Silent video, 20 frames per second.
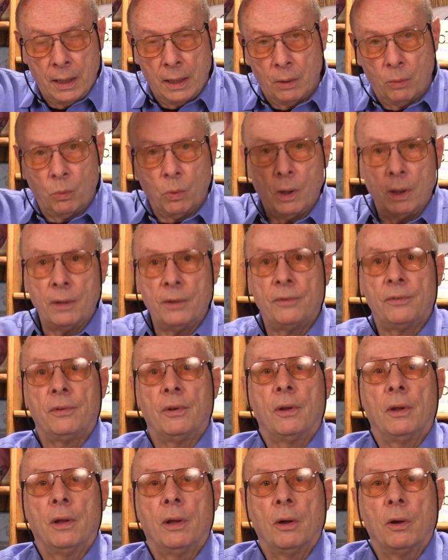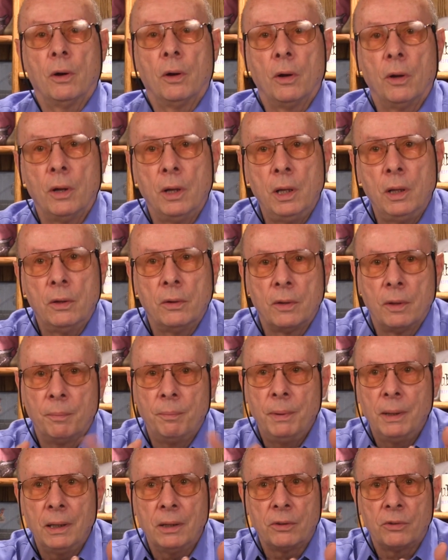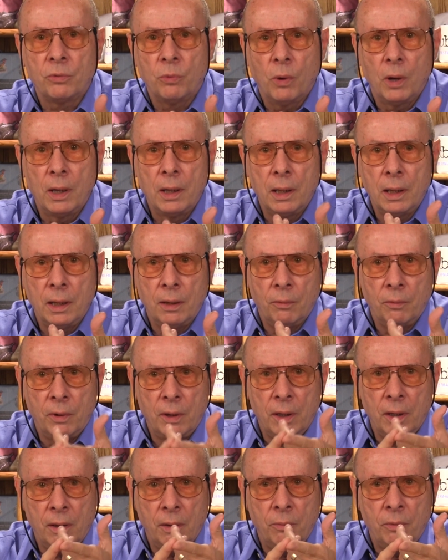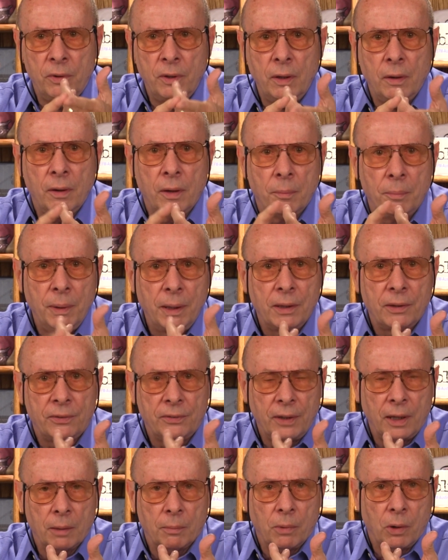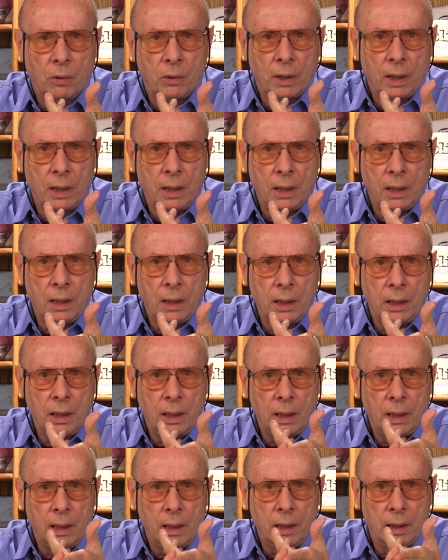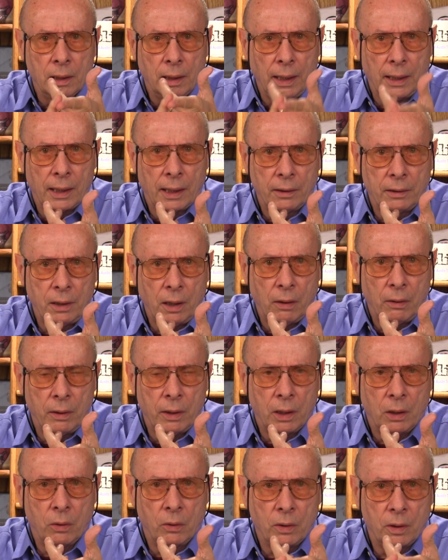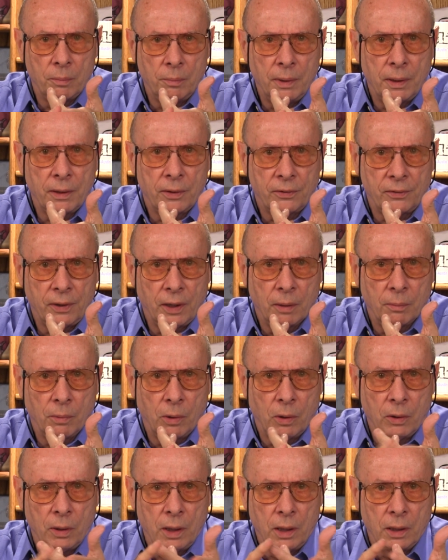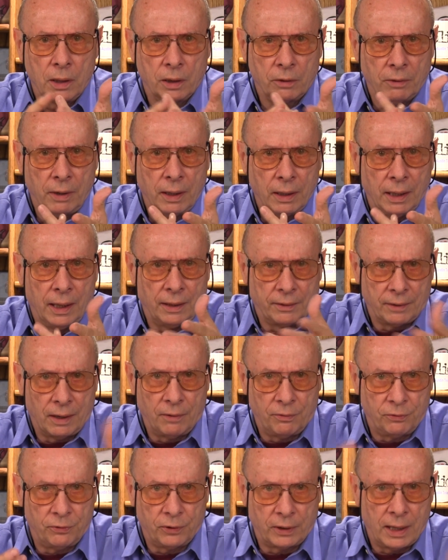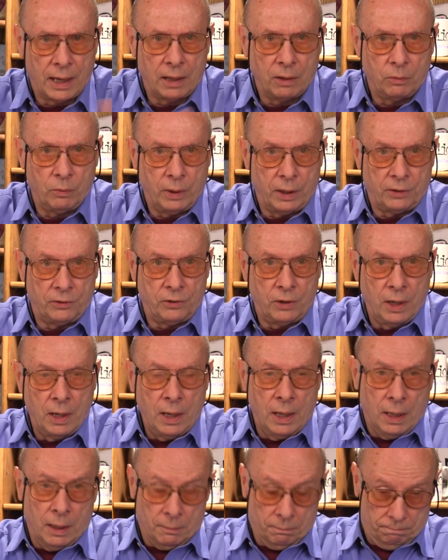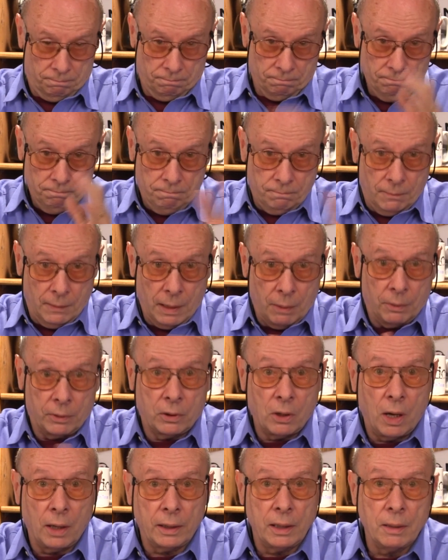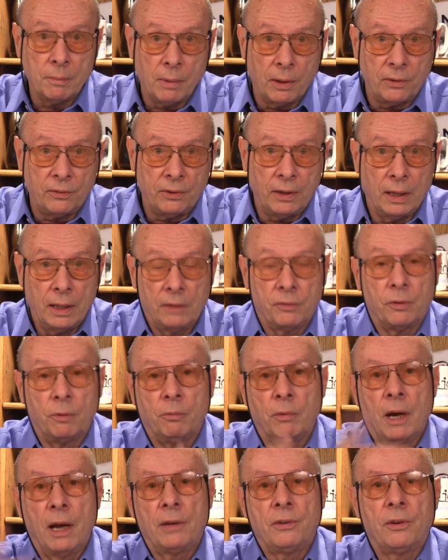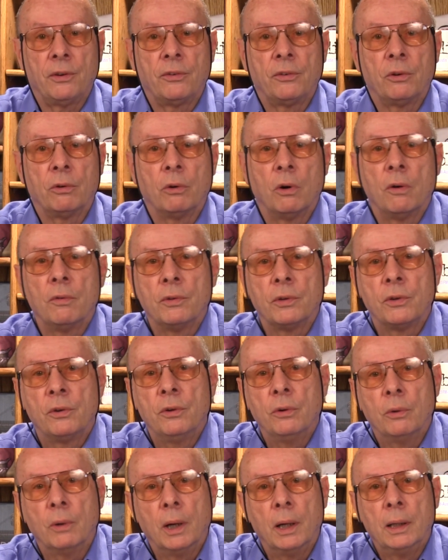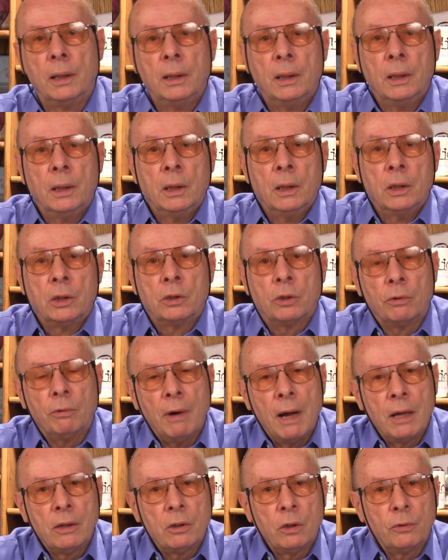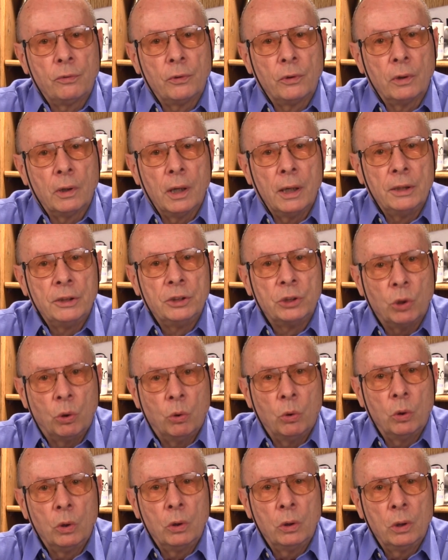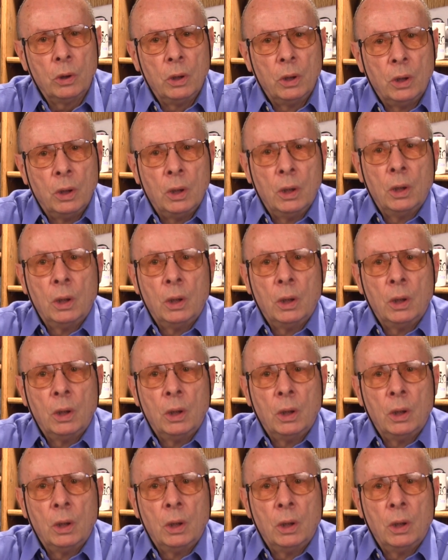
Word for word: It was either the biggest one, it, it, was either the biggest sailboat in Lake Ontario or the biggest sailboat in the Great Lakes, I've forgotten which. They were talking about sailing from Rochester over to uh, Toronto for lunch or